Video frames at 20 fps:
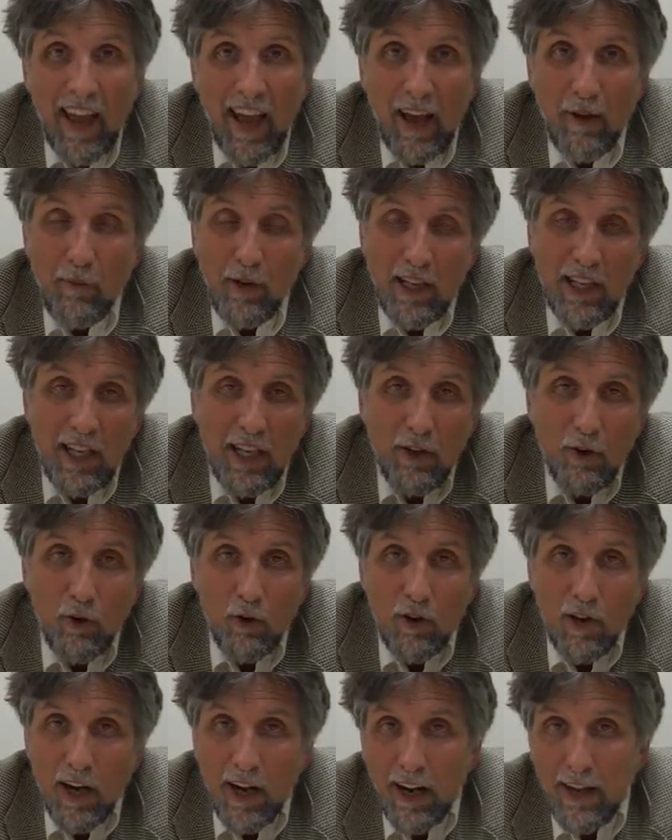And we need
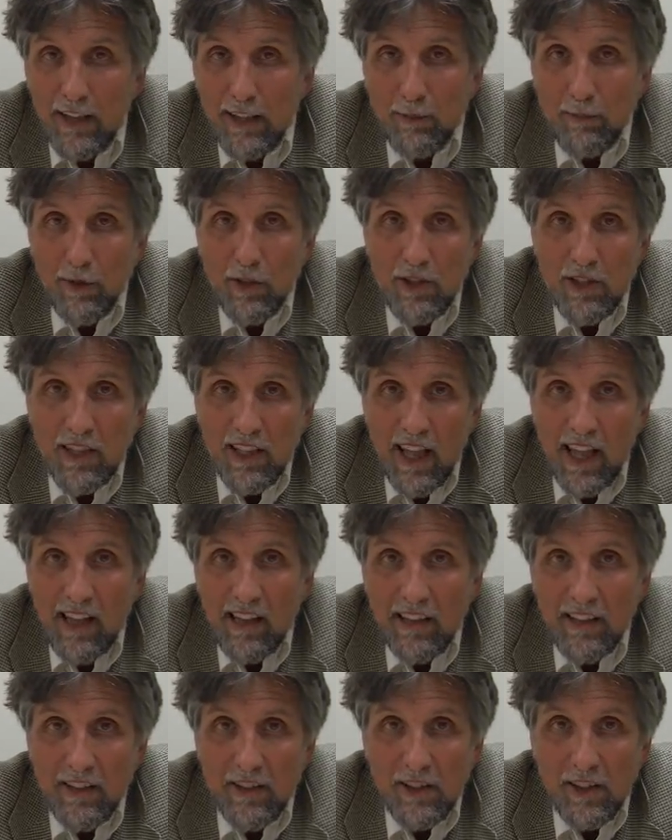all kinds of
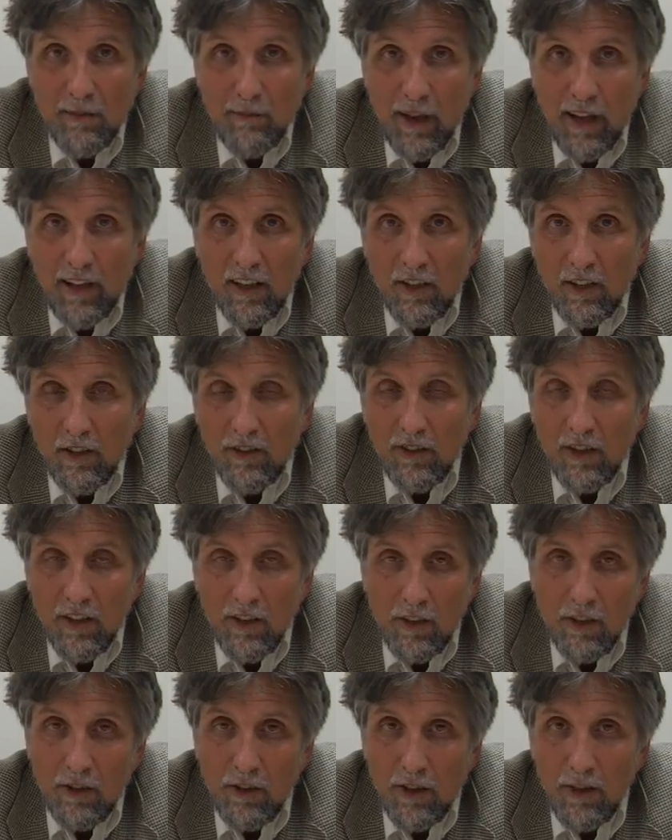personalities to make a
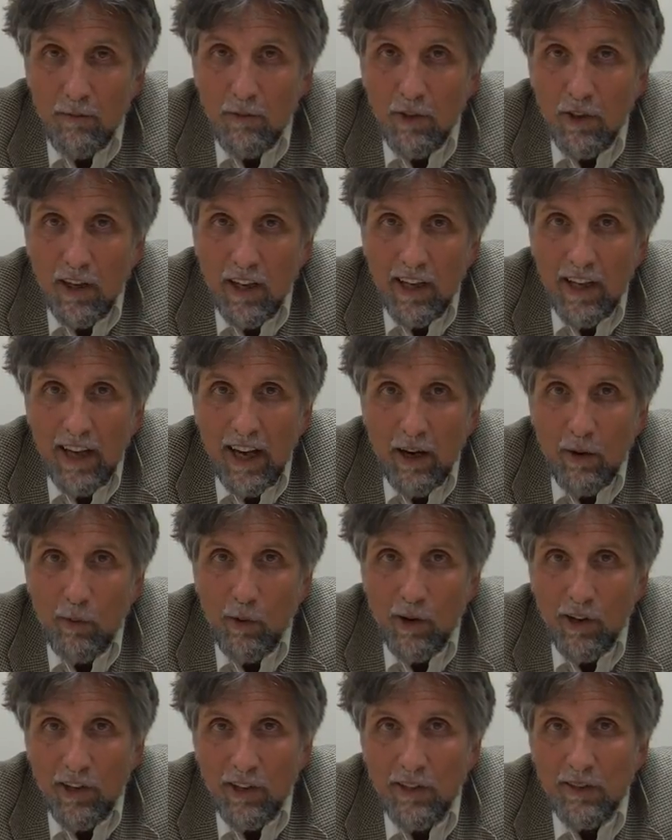good community at
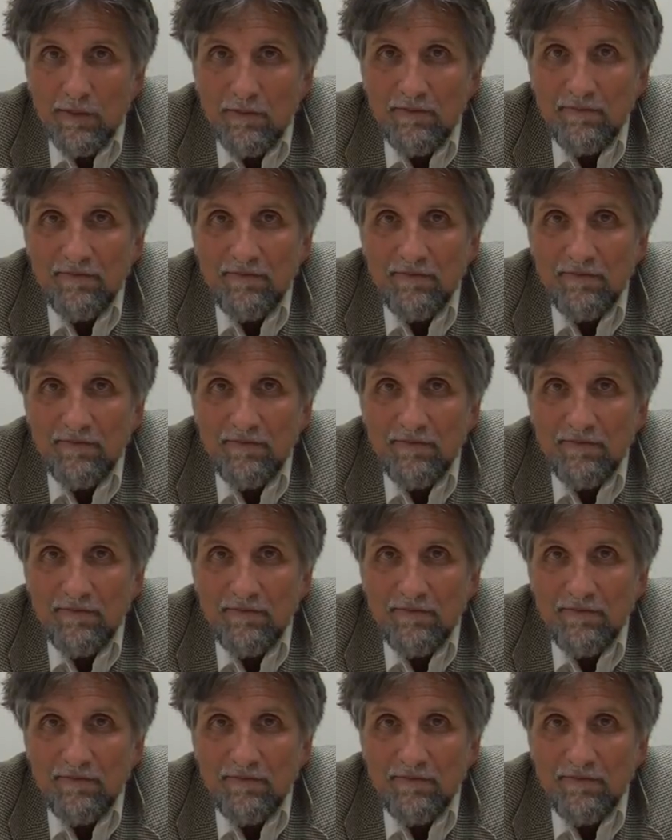work.